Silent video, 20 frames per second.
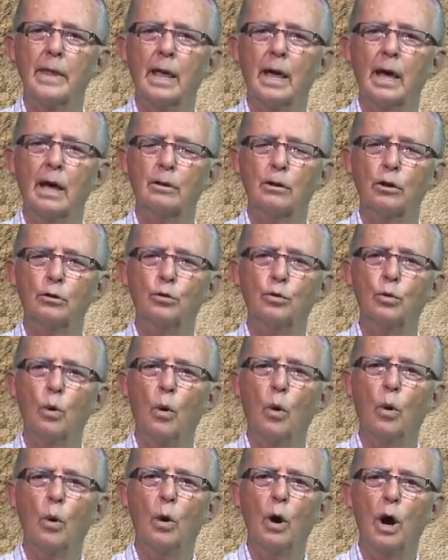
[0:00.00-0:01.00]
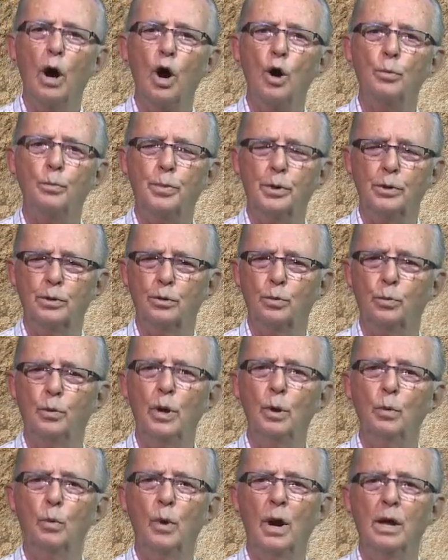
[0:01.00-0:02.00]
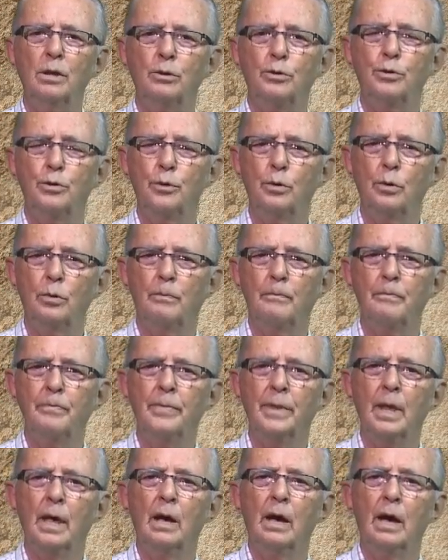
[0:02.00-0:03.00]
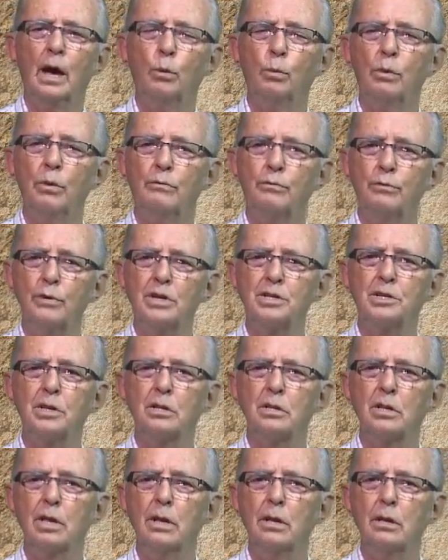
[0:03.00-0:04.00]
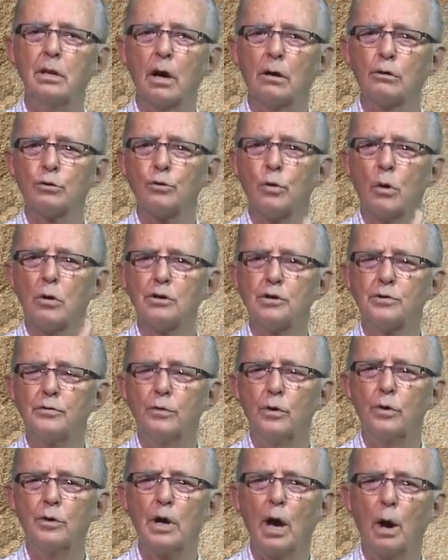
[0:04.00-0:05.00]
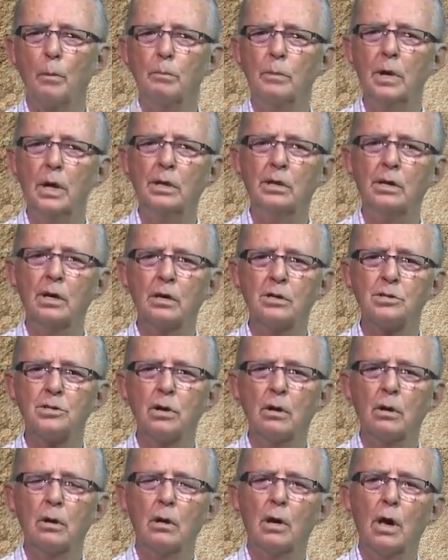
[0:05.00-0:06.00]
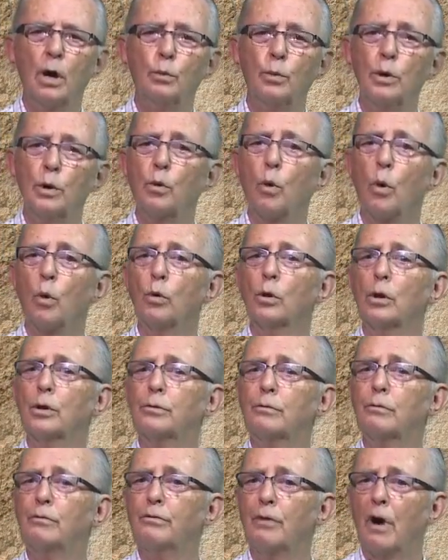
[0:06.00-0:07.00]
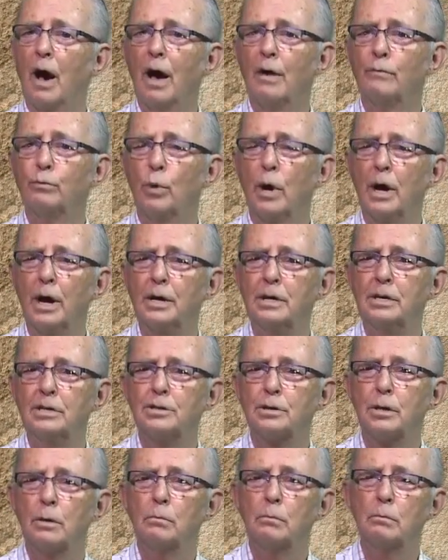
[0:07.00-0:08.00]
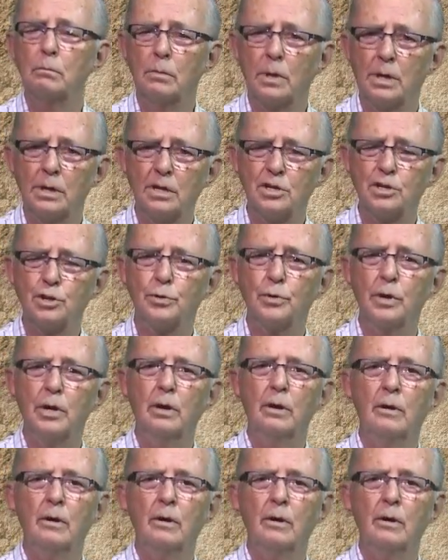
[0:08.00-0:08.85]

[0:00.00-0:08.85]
And the door opened, we went through. And we've recently now transferred our meetings and we call it Five Ways Ministry.